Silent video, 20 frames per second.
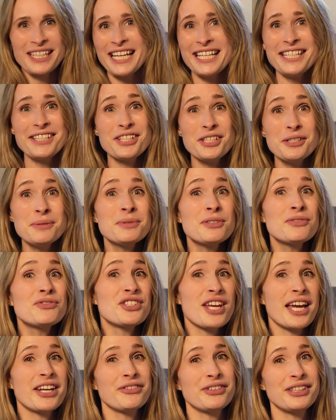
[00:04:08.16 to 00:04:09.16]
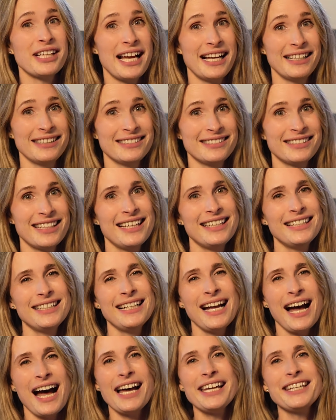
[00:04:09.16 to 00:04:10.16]
In terms of general health,
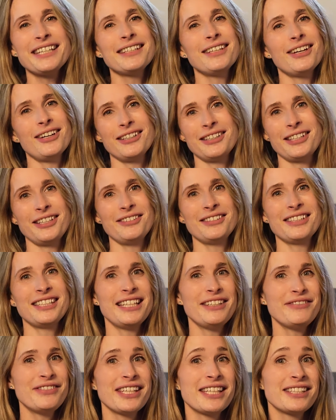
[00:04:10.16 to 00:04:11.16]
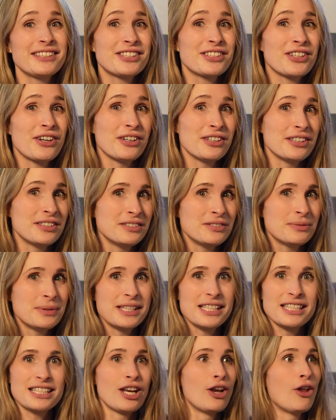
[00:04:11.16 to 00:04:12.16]
I can argue that living in Scotland
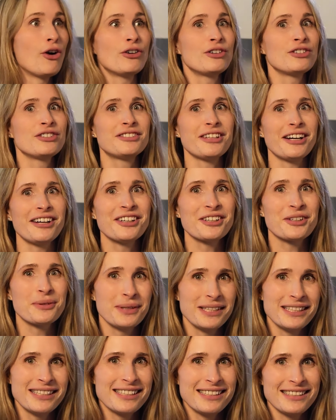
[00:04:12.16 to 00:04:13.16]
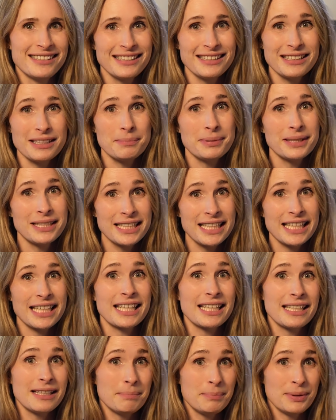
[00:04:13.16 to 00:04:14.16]
with its long, dark winters is a
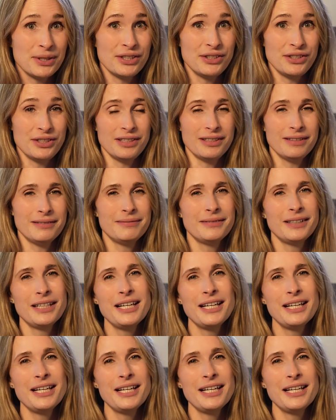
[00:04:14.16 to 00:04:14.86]
particular burden.